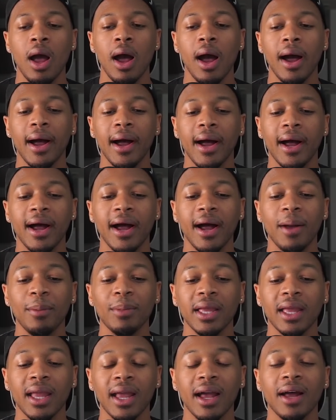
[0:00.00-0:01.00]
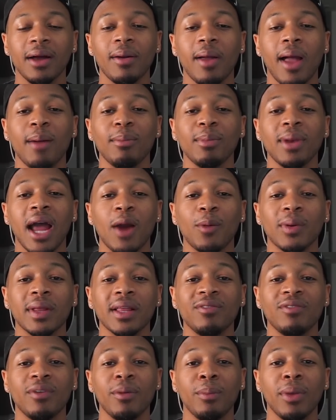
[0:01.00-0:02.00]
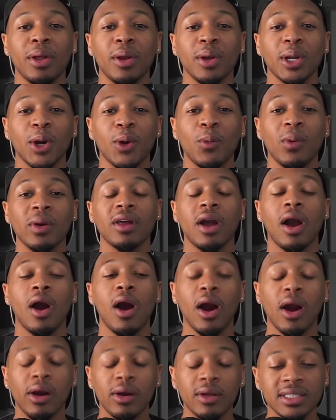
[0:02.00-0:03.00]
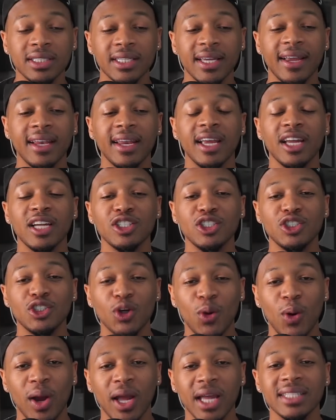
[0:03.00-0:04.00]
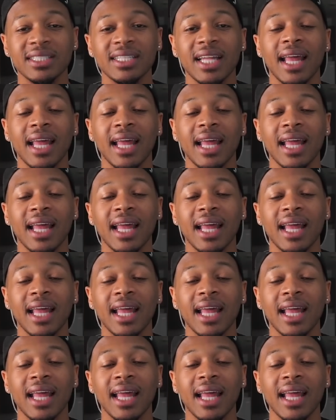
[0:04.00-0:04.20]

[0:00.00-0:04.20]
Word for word: um, yeah, I'm not really familiar with Carlton and Joyce